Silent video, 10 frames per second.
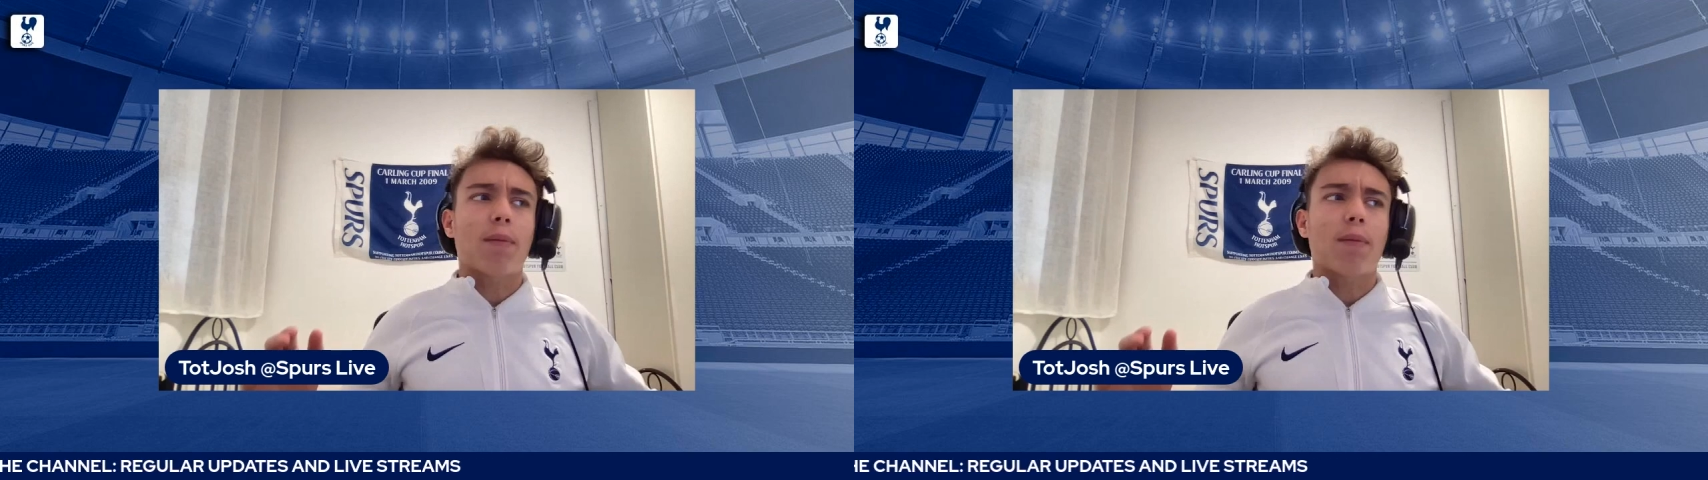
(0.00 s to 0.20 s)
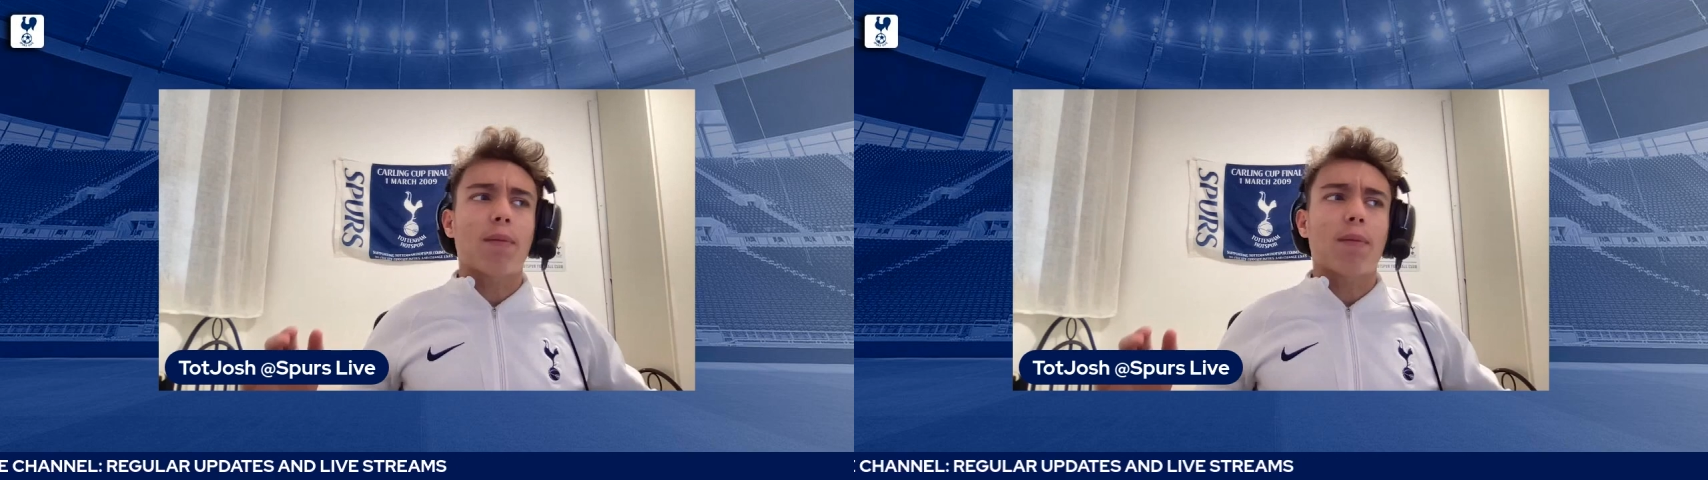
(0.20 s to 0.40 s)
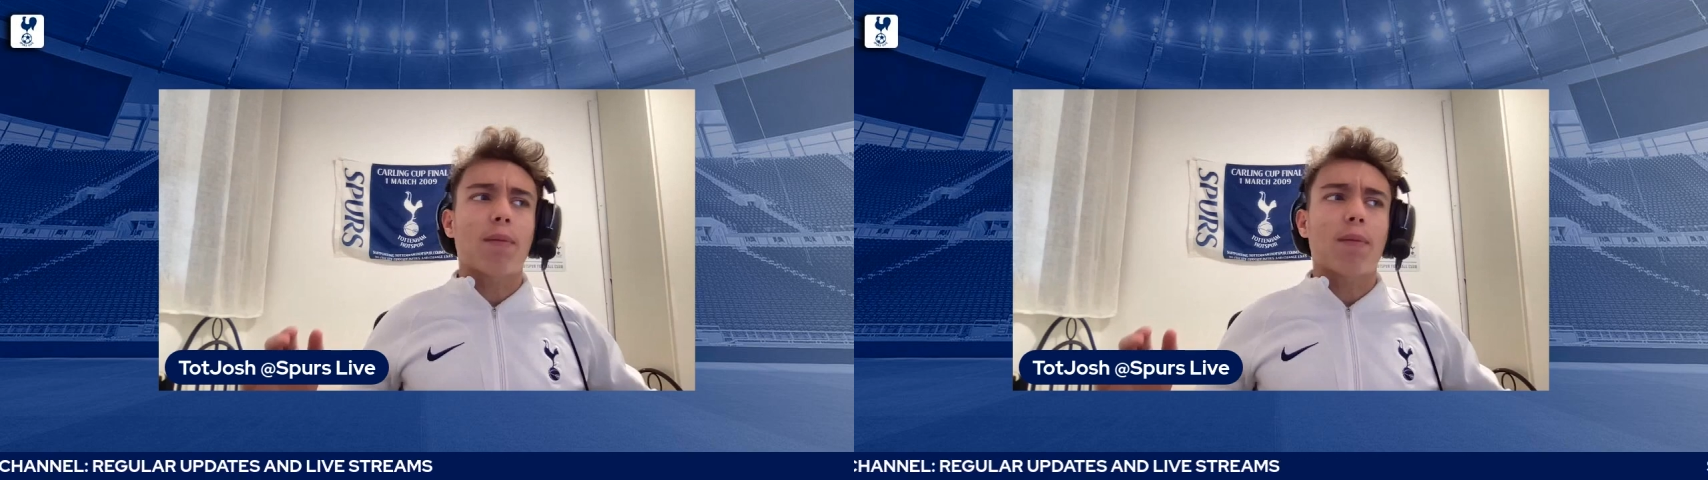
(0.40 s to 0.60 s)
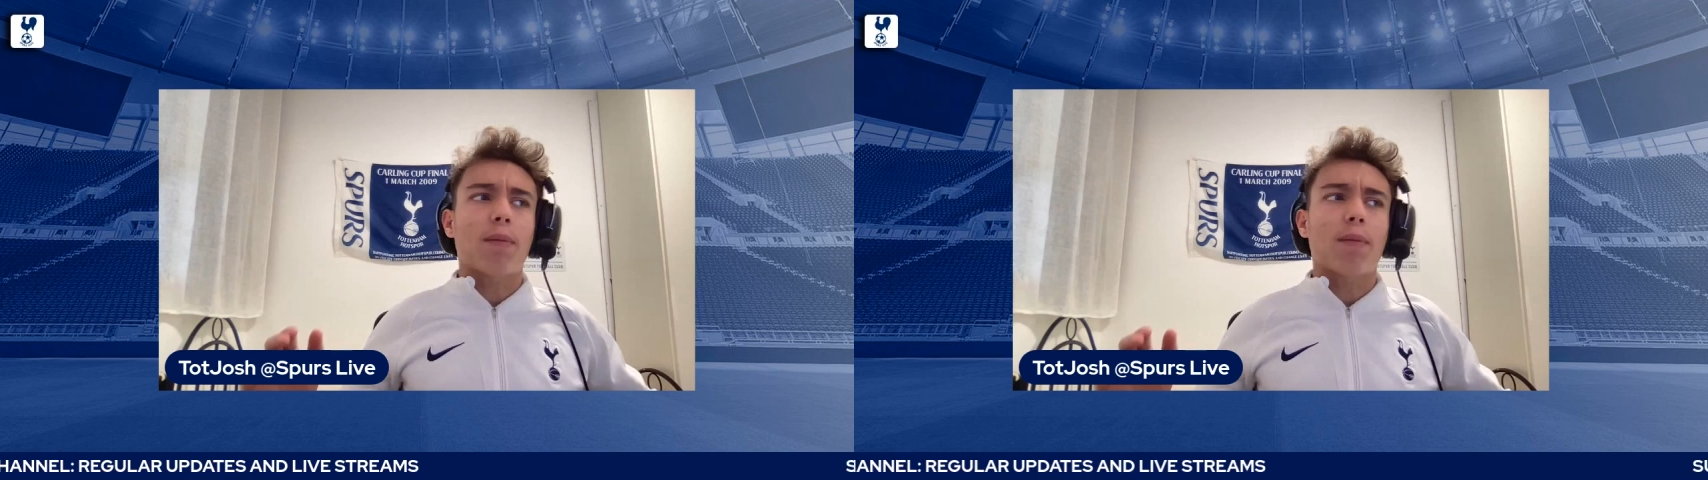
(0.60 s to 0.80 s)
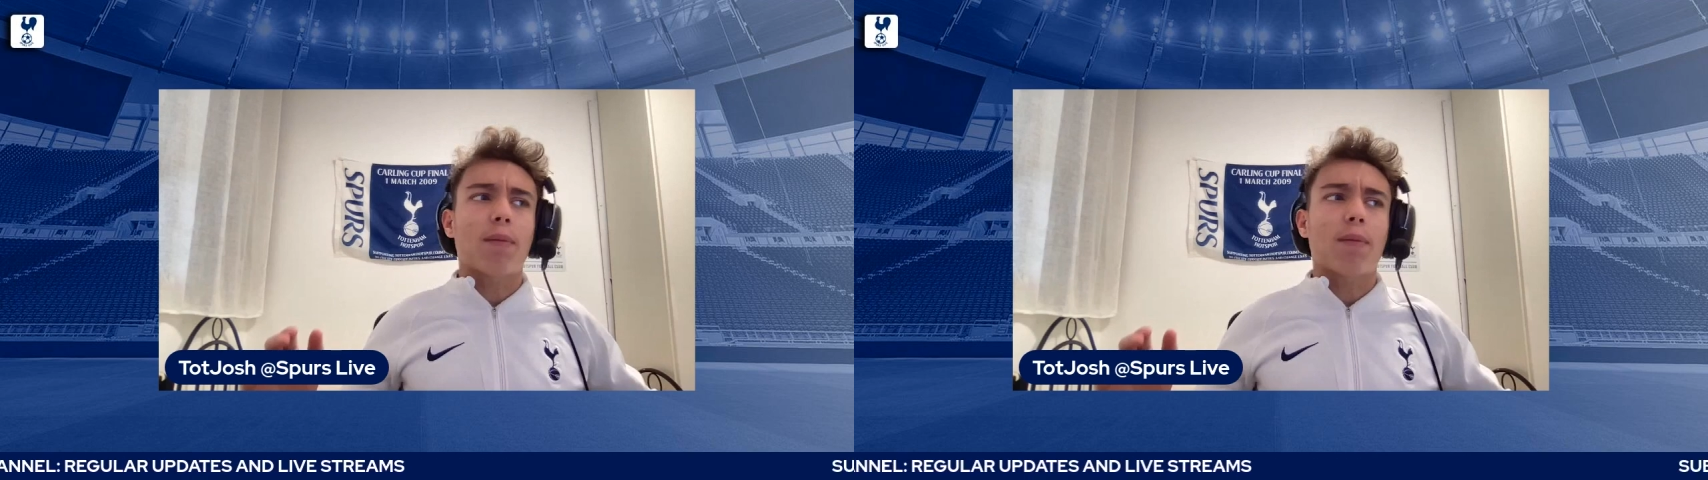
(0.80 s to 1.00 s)
Why would he not
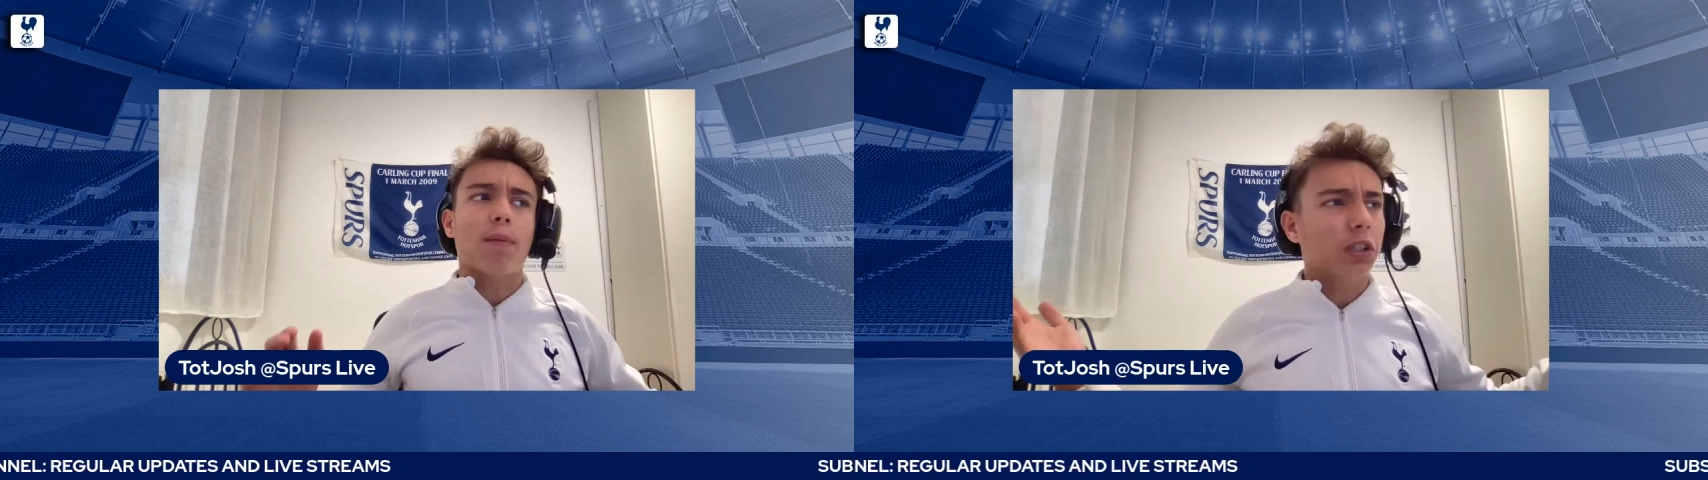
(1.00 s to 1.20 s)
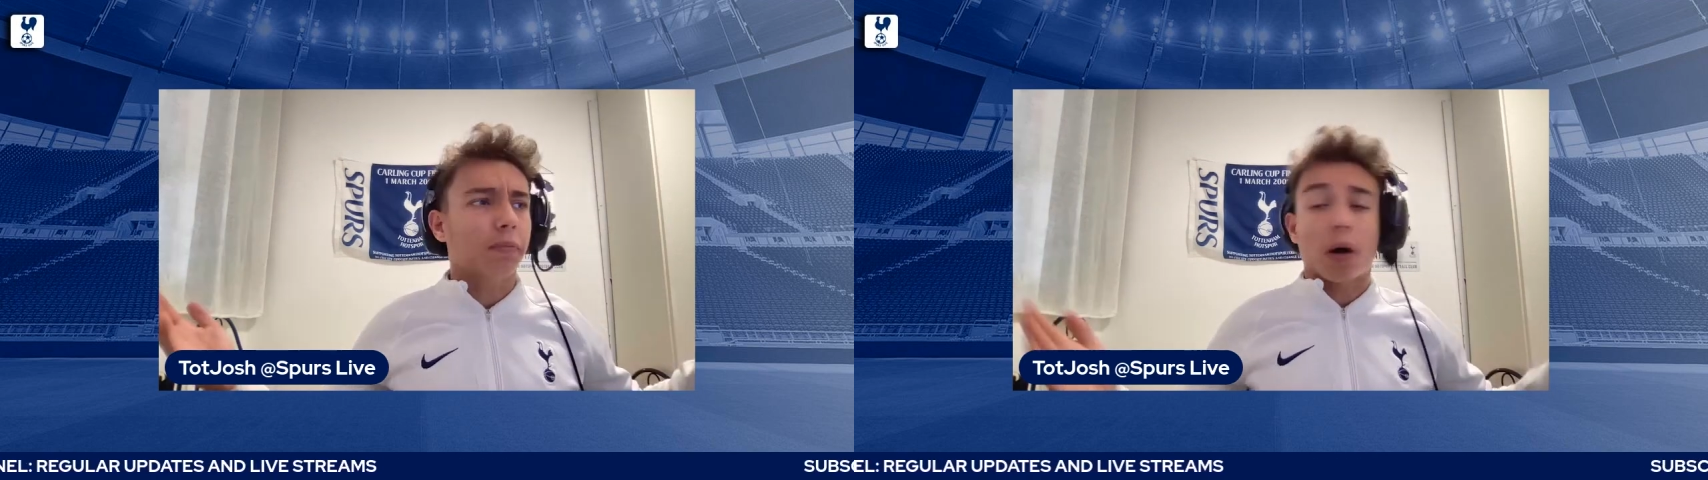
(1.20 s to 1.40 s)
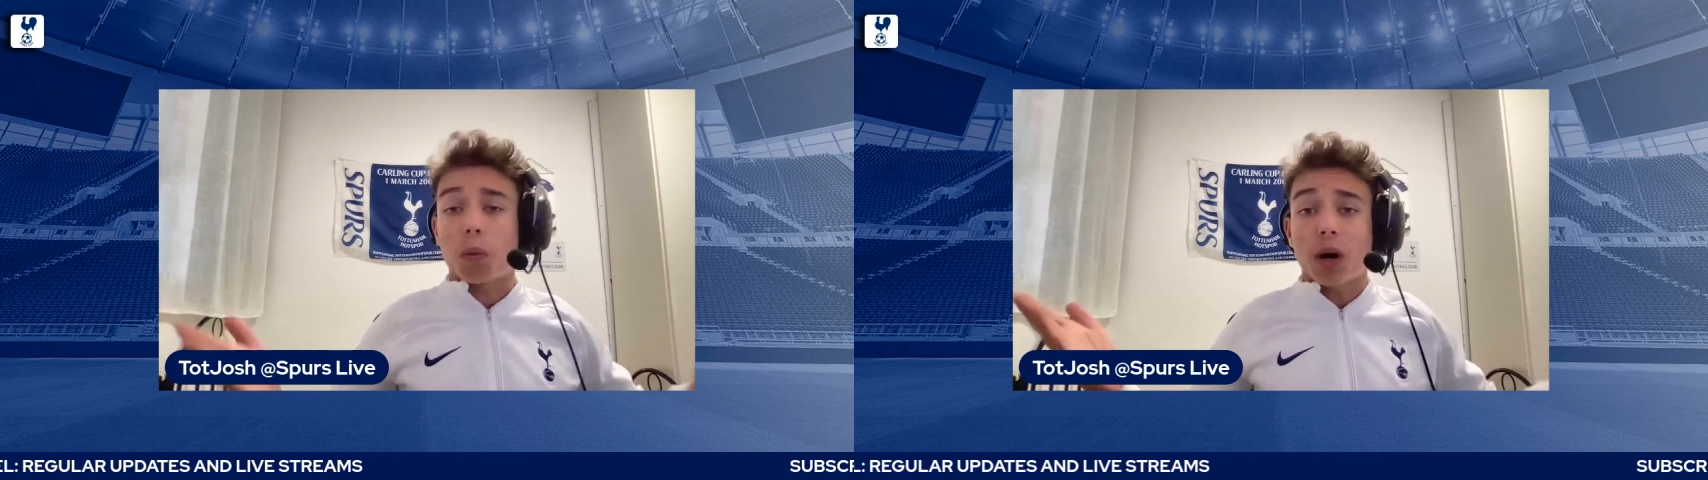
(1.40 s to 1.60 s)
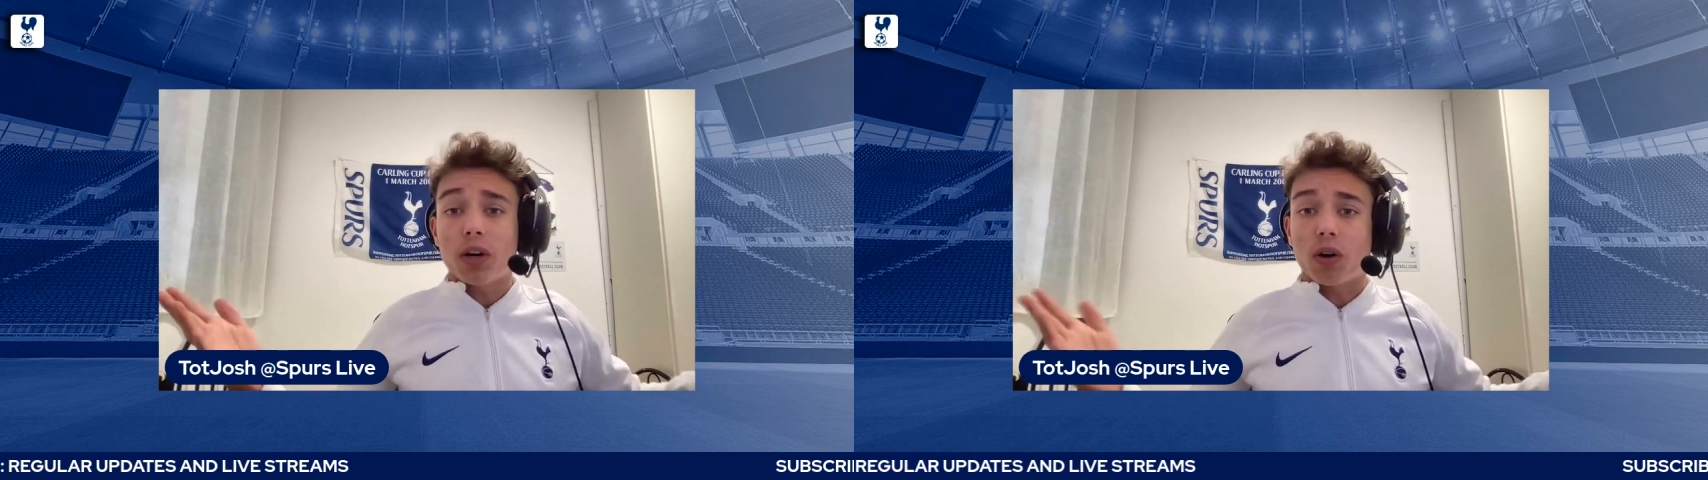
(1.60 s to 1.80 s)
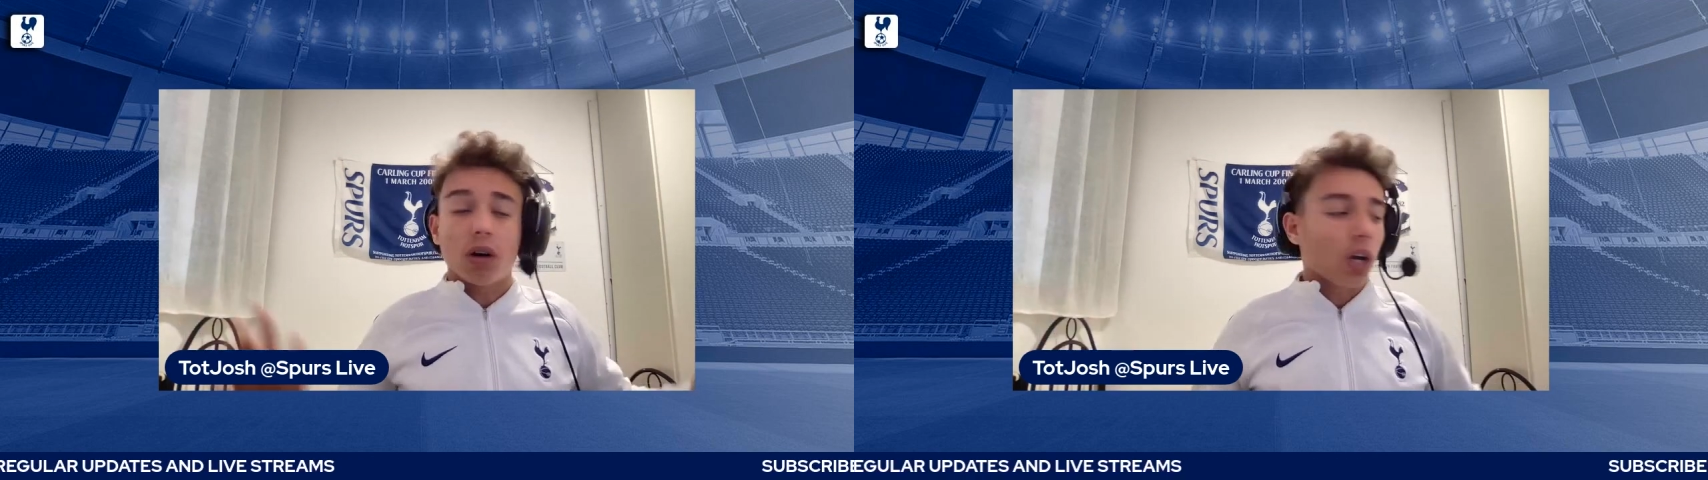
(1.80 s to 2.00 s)
sign with Tottenham Hotspur?
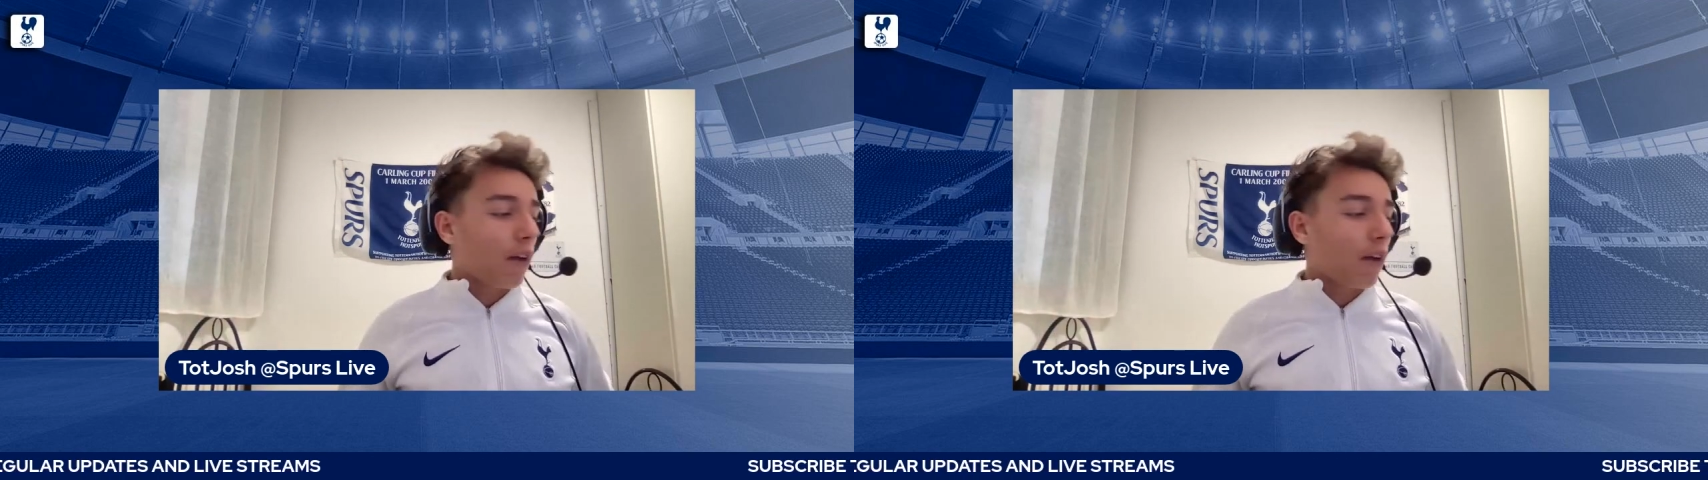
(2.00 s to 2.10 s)
Why not?